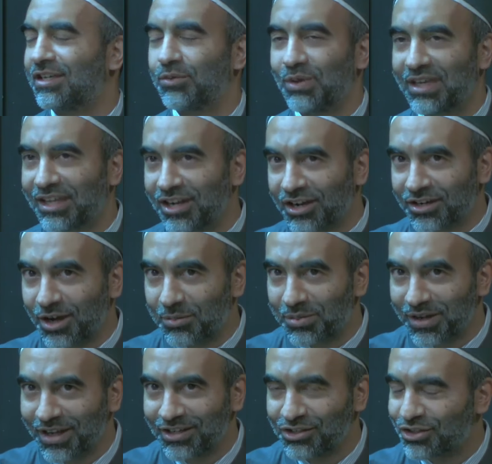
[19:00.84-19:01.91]
we cannot
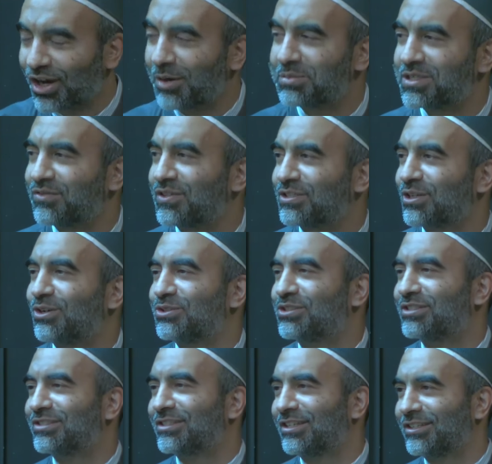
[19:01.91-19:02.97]
comprehend drops of his
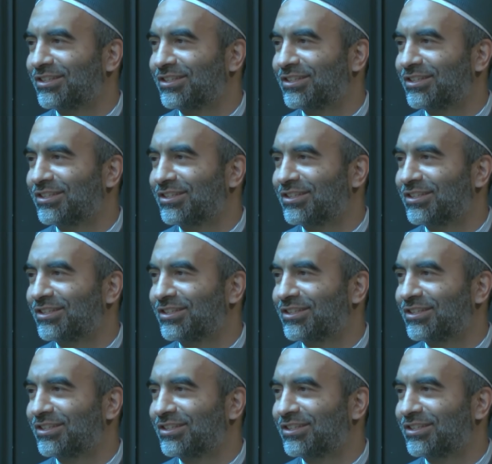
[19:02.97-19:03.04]
ocean. We,